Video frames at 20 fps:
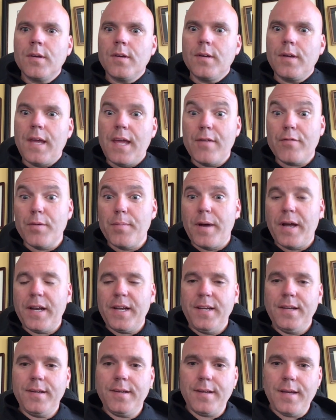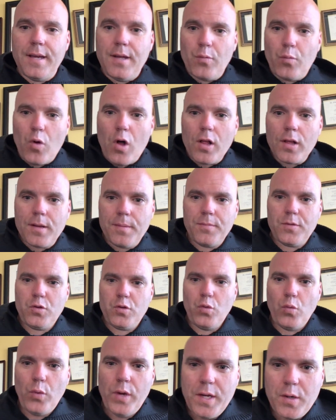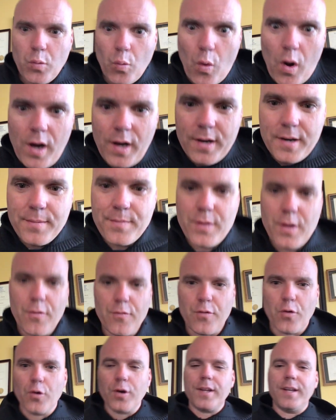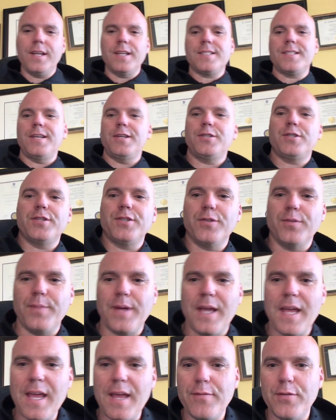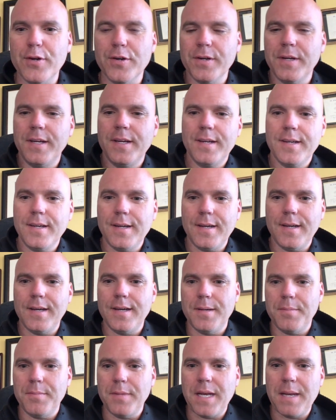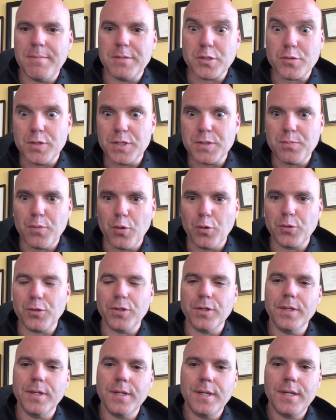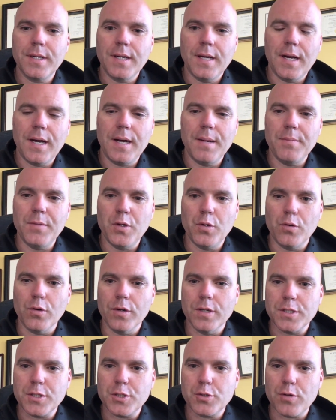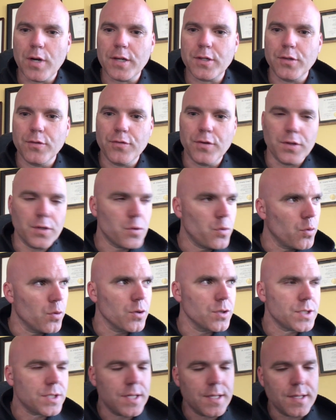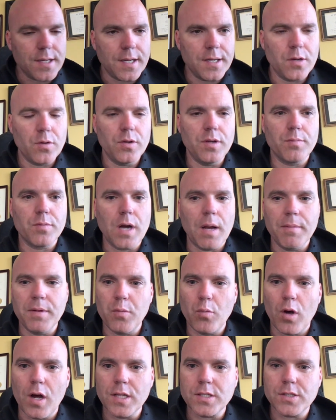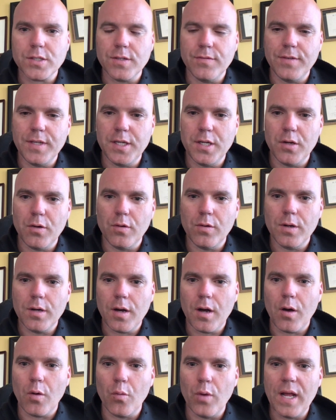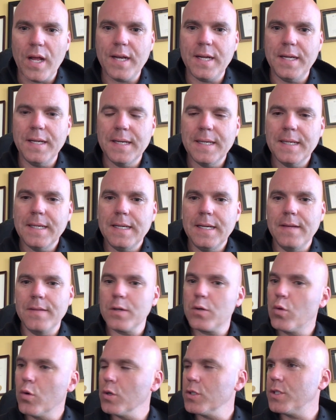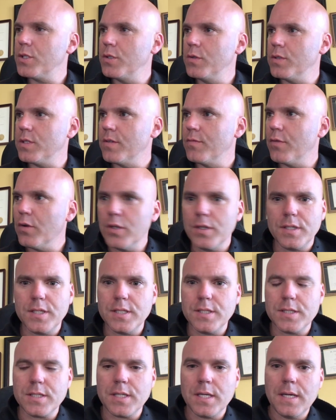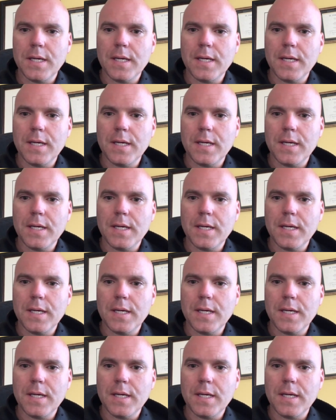Hey, everybody, and welcome to week one of organizational behavior. My name is Chris Bolter. I'm your instructor for the course, and I know you probably watched a video already in the course news and bulletins